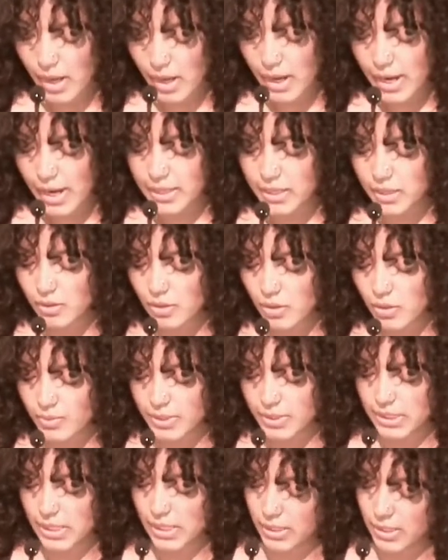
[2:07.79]
I didn't
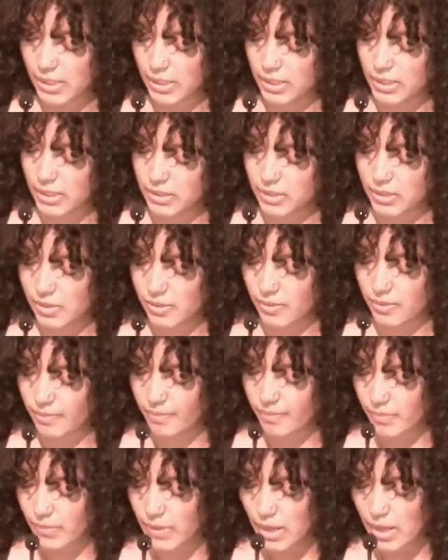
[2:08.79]
always think like this, though.
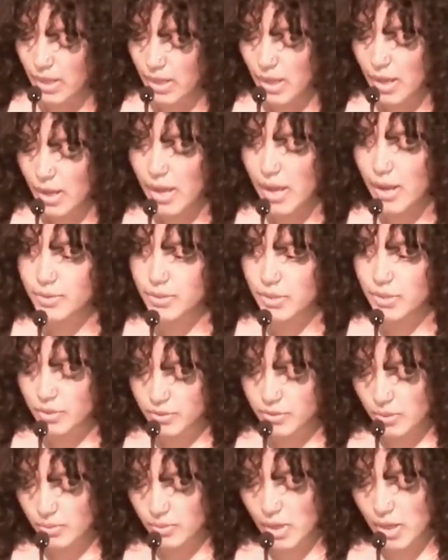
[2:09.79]
I was
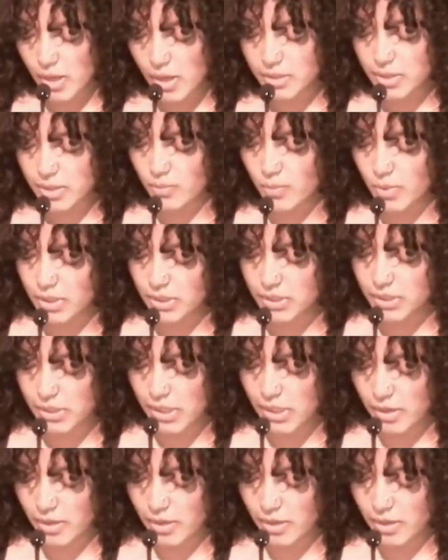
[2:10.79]
also lost in wanting to get